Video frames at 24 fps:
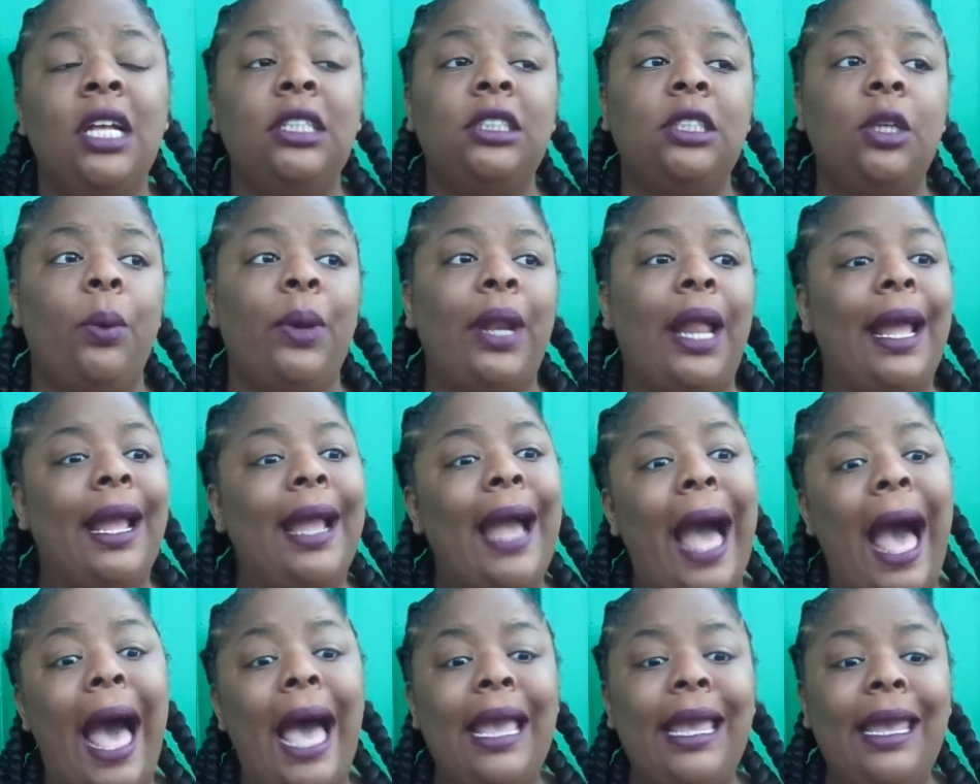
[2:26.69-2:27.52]
So when I
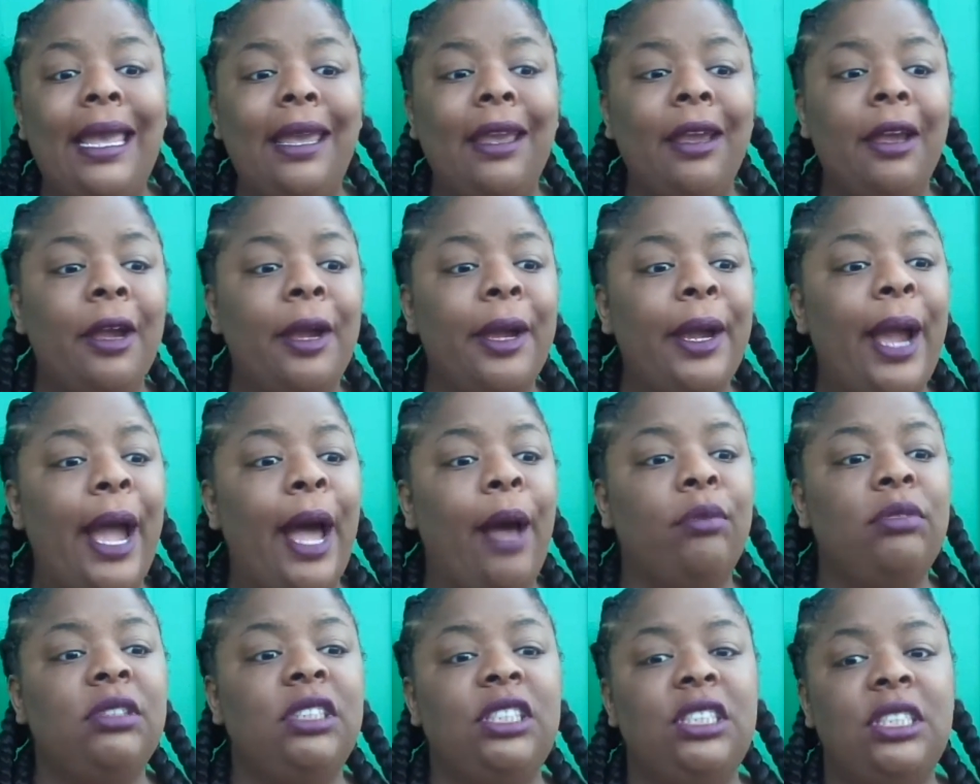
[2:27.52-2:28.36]
got here, I
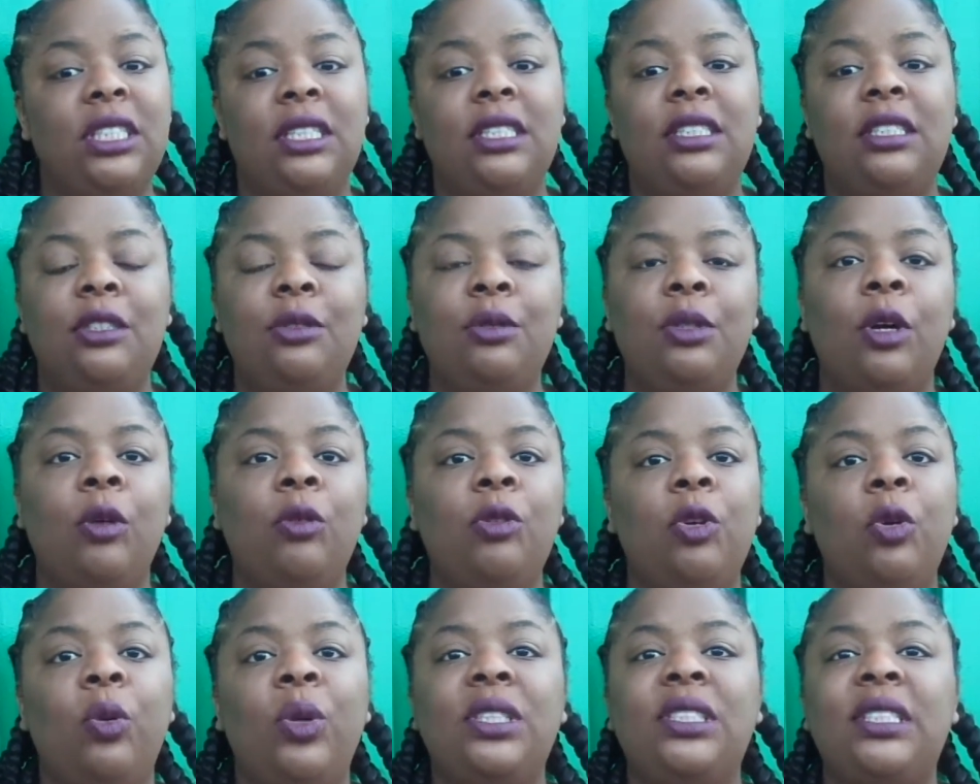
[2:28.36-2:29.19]
was just,
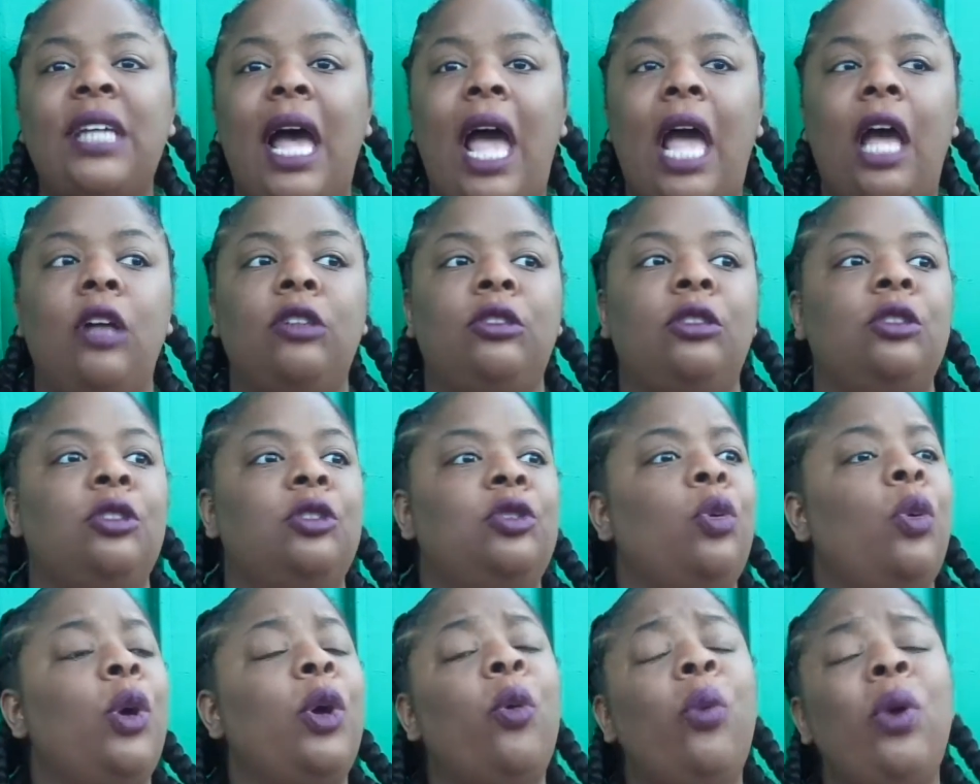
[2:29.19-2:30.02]
doing side hustles,
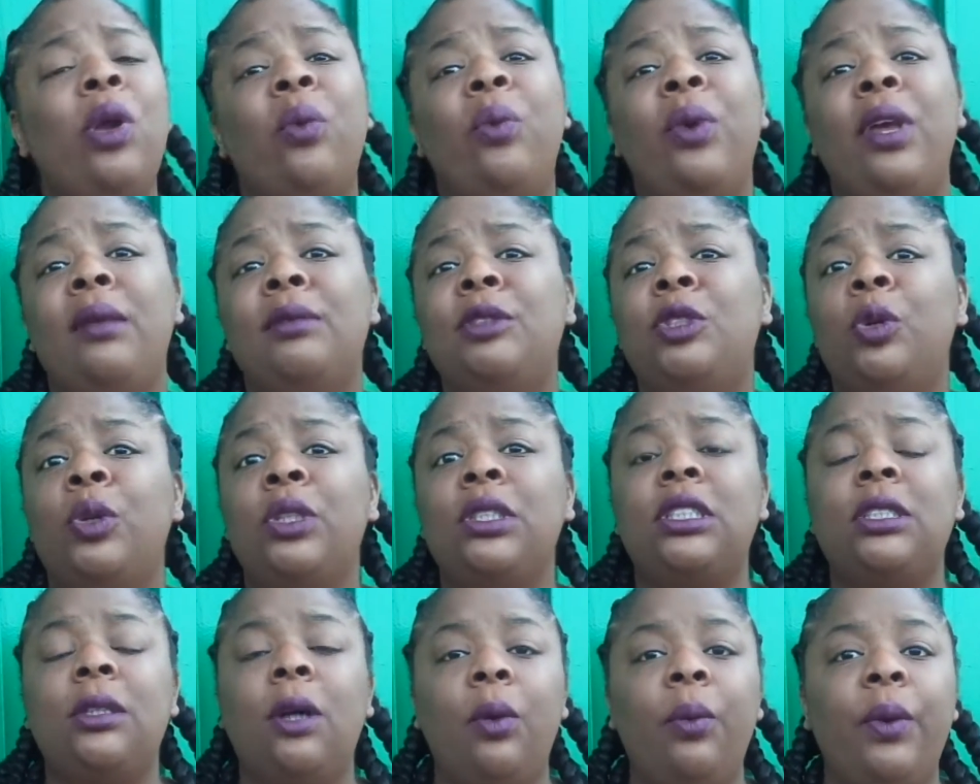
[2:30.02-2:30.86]
doing quick weeks, doing
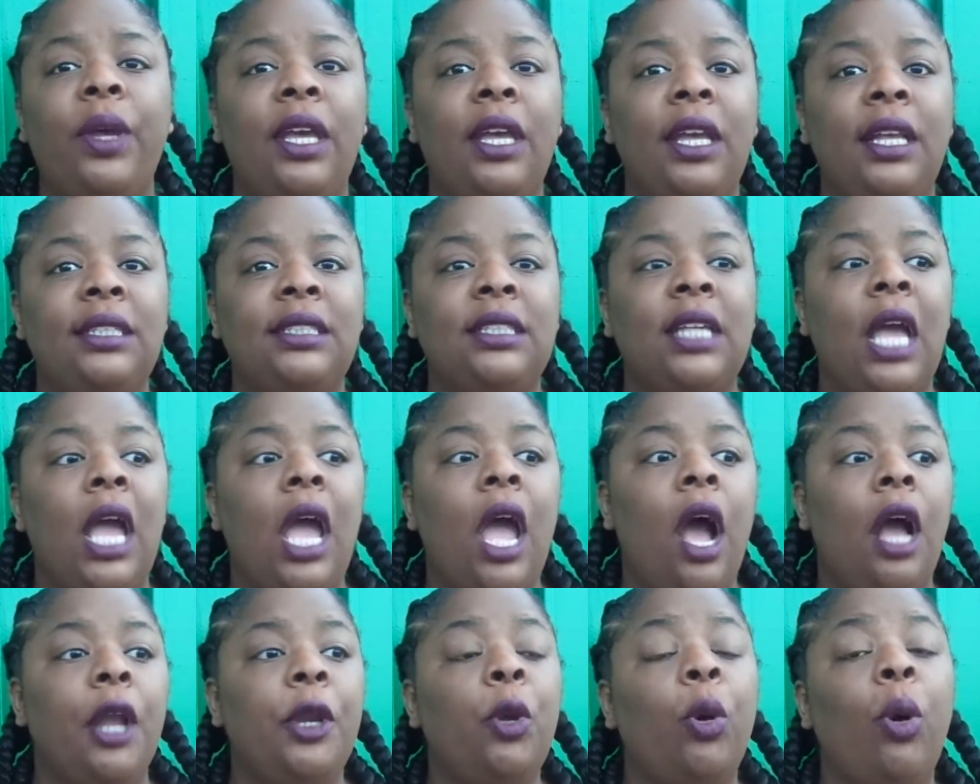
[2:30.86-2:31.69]
sew-ins,
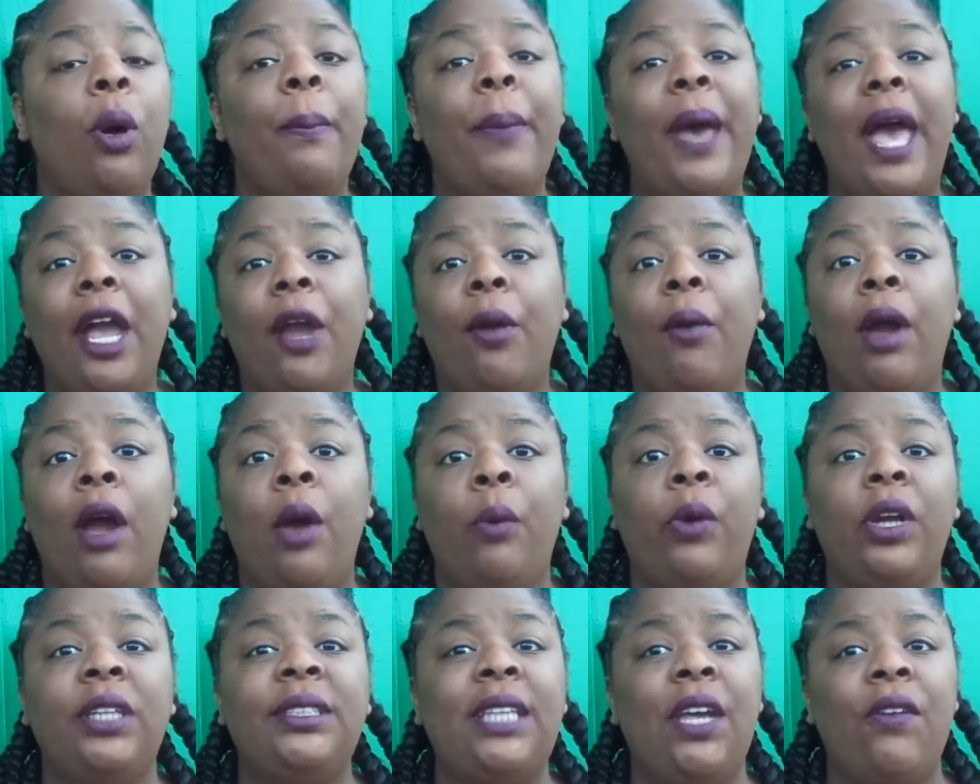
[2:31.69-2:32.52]
doing background
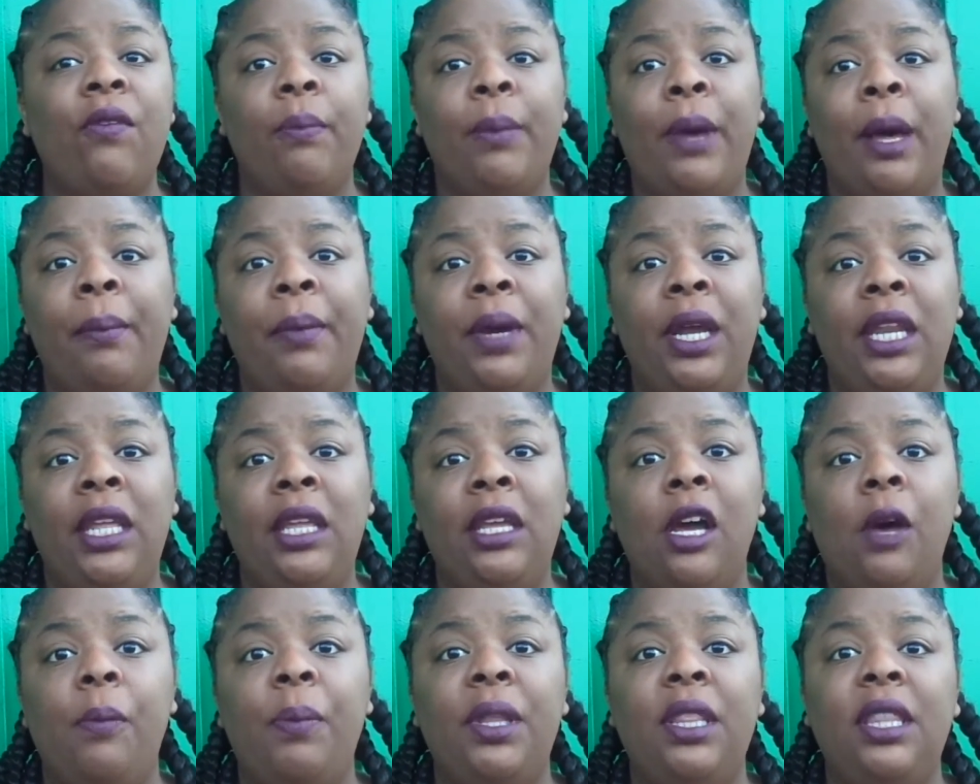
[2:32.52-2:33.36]
work, saving my money
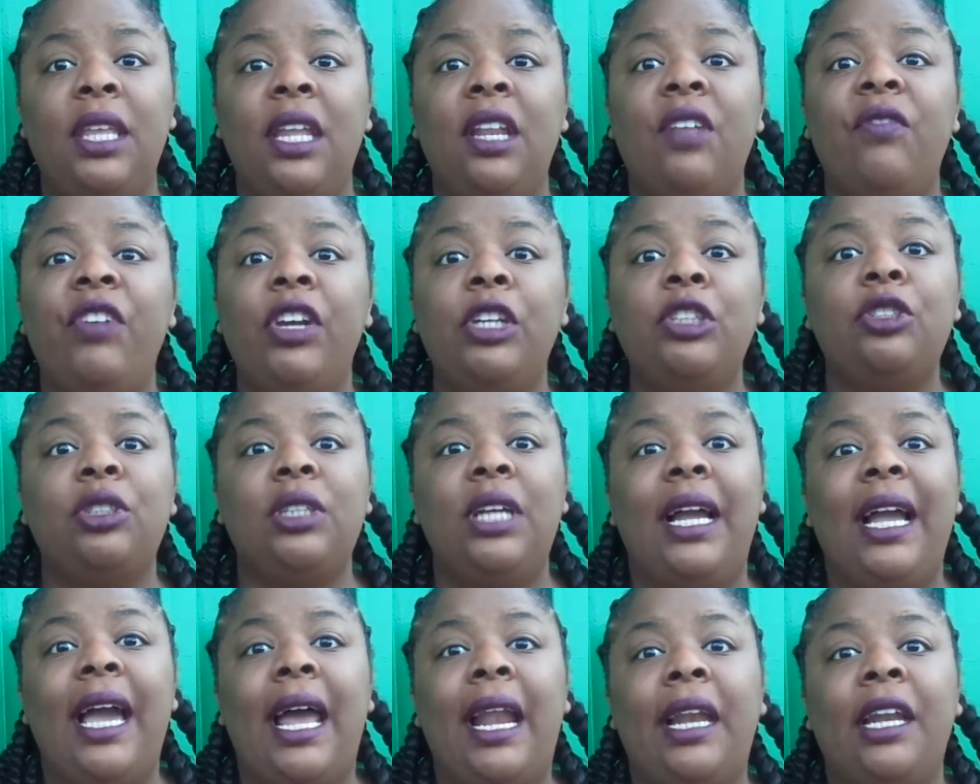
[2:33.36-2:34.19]
up, and then eventually
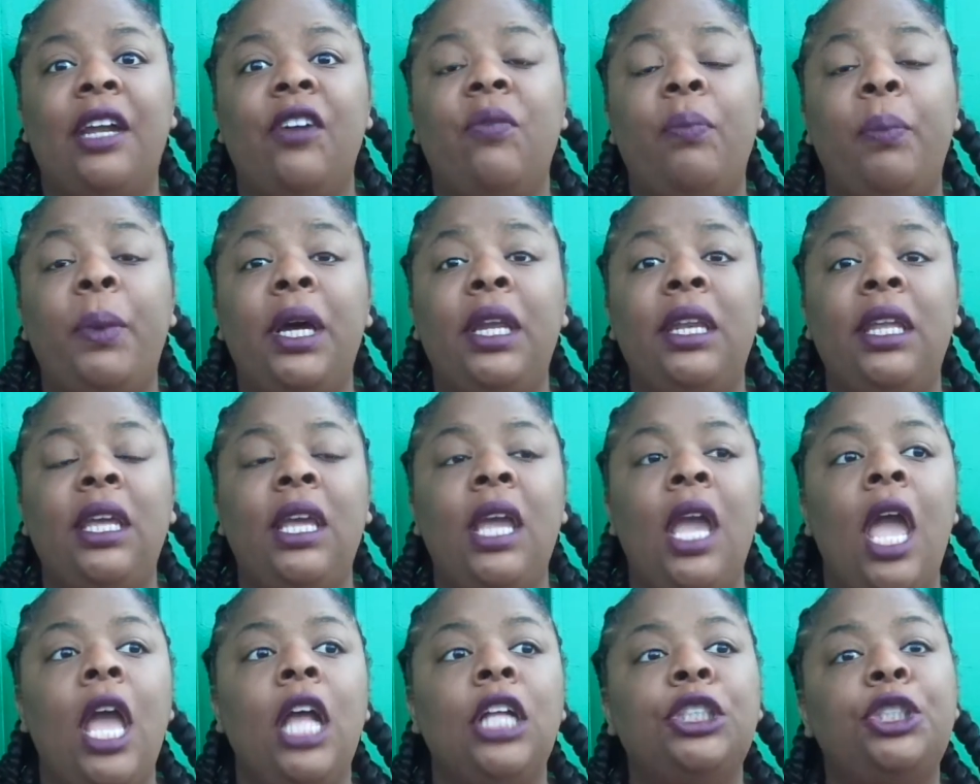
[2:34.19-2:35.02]
I got enough money
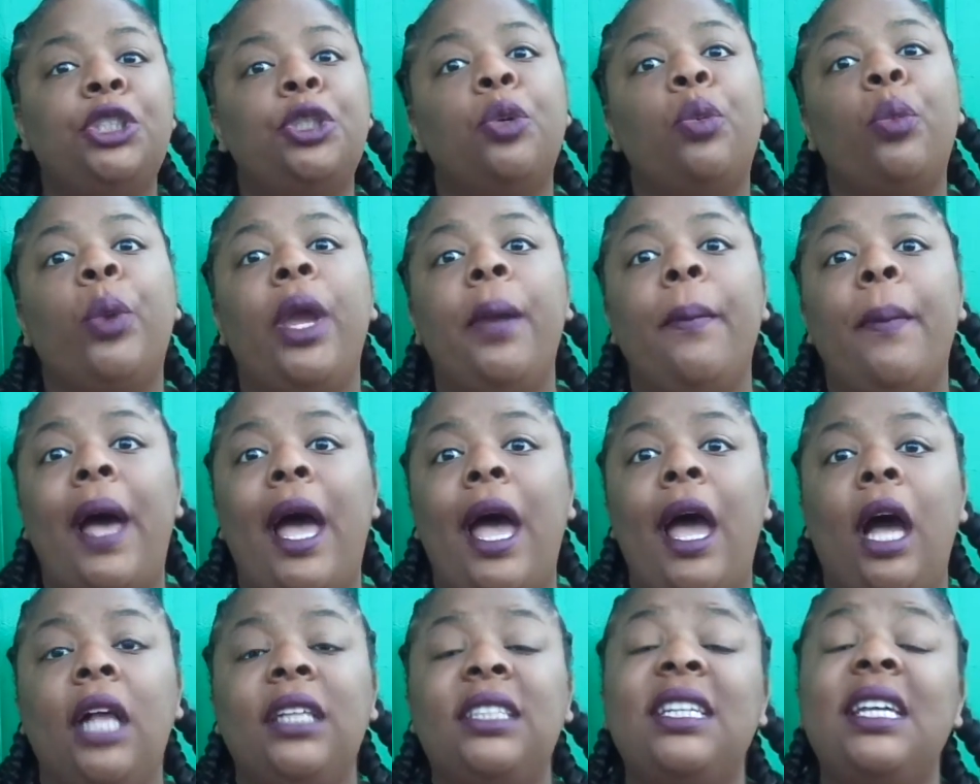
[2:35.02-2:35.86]
to
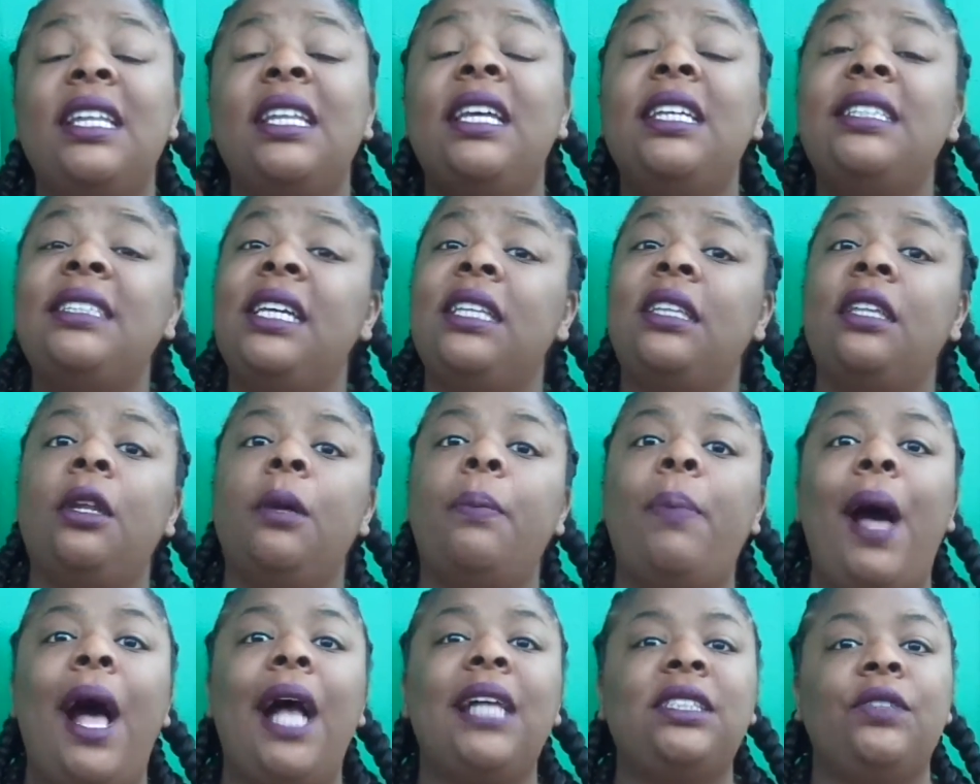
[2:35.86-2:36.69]
at least get the
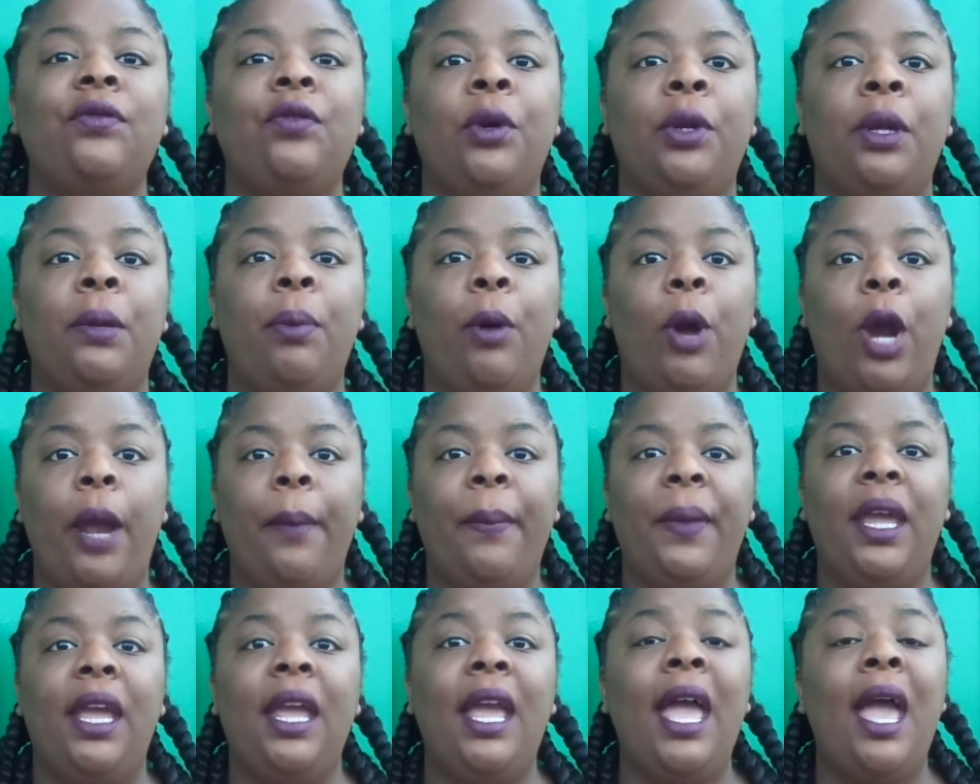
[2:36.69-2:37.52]
deposit for an
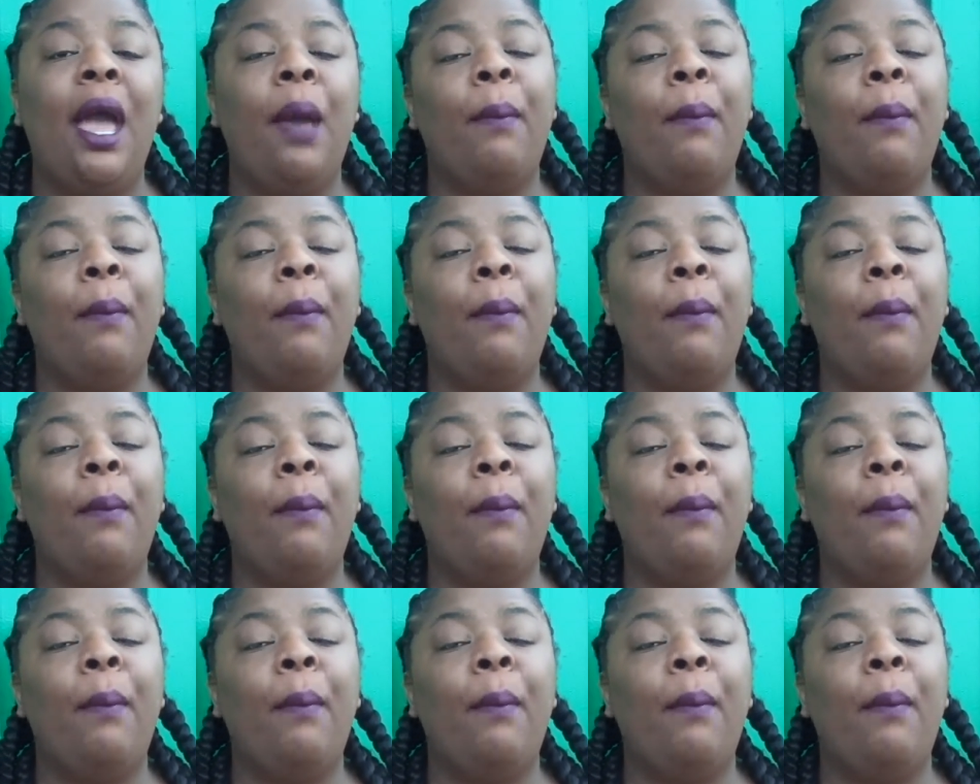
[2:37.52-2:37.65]
apartment.